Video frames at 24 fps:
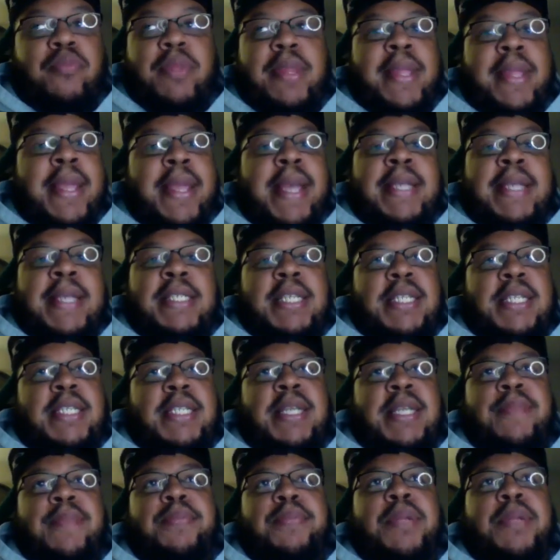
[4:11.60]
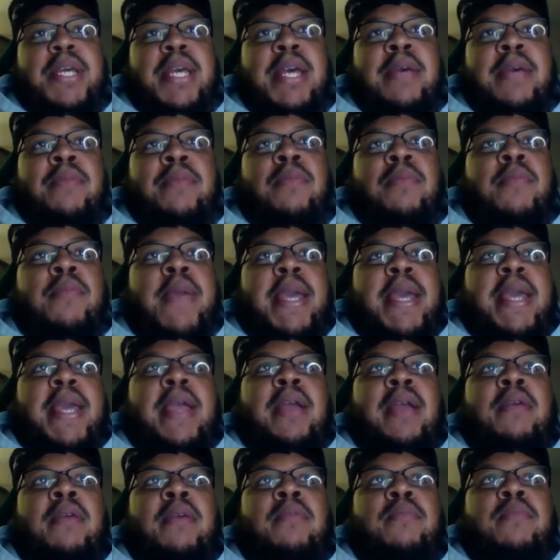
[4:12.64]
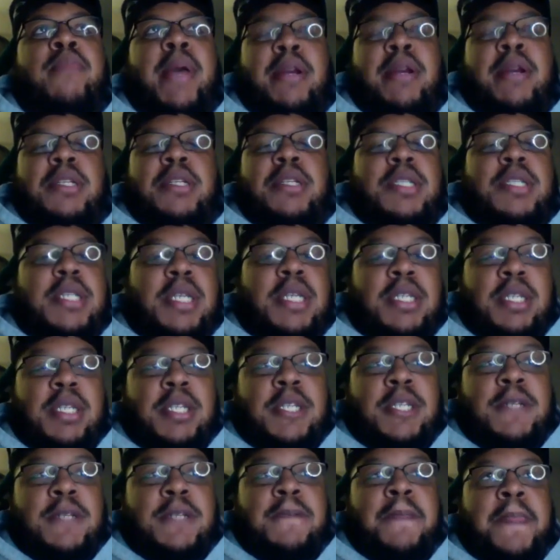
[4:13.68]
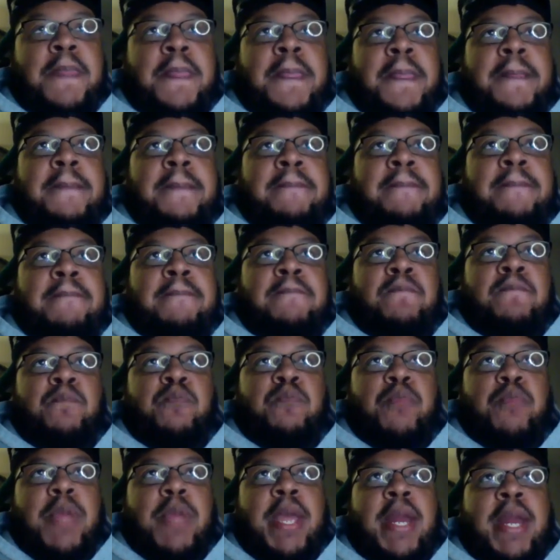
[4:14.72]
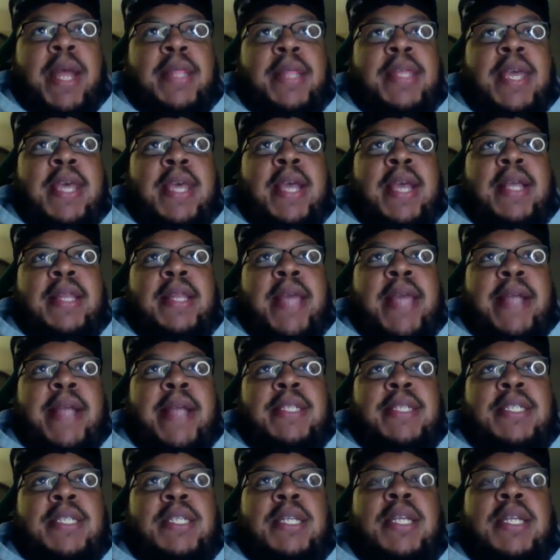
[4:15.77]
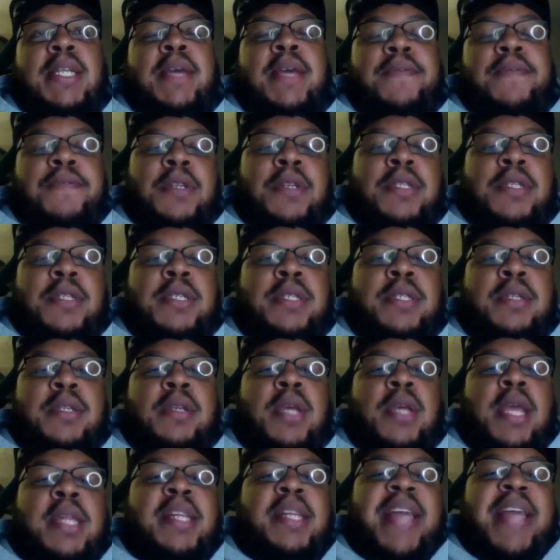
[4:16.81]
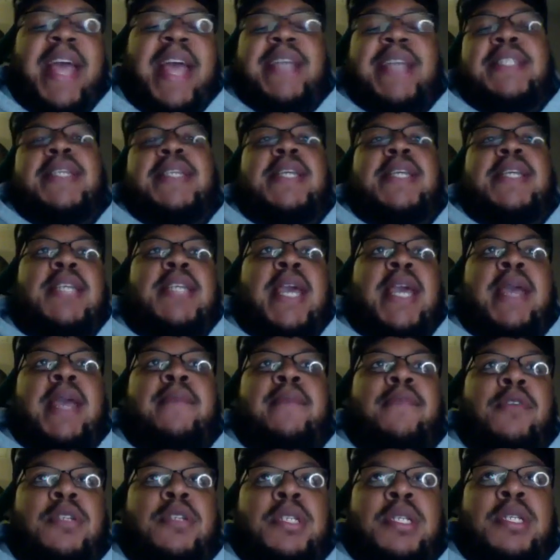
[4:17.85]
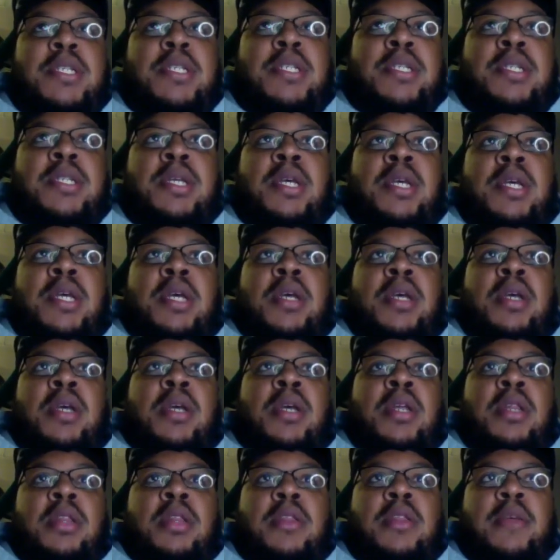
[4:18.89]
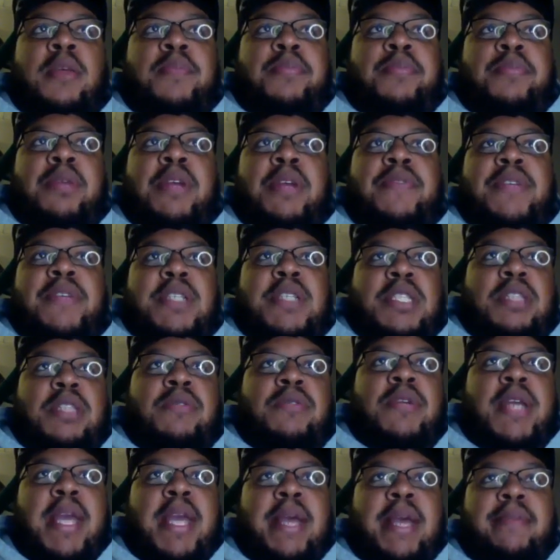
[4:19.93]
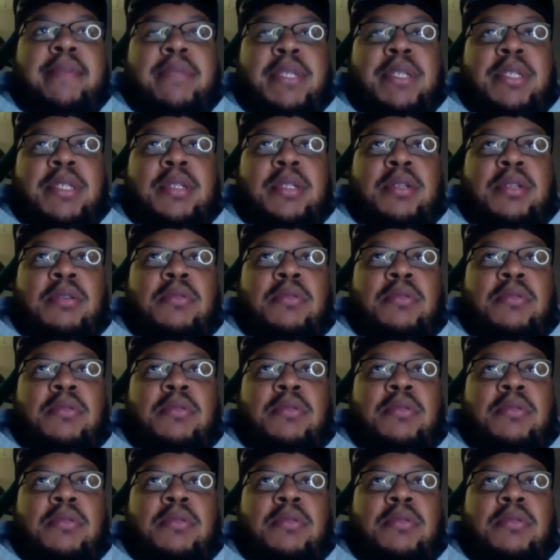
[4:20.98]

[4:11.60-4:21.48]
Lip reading: It's just simply him making better decisions. And I think that's the difference in last night's game versus the previous 3 games.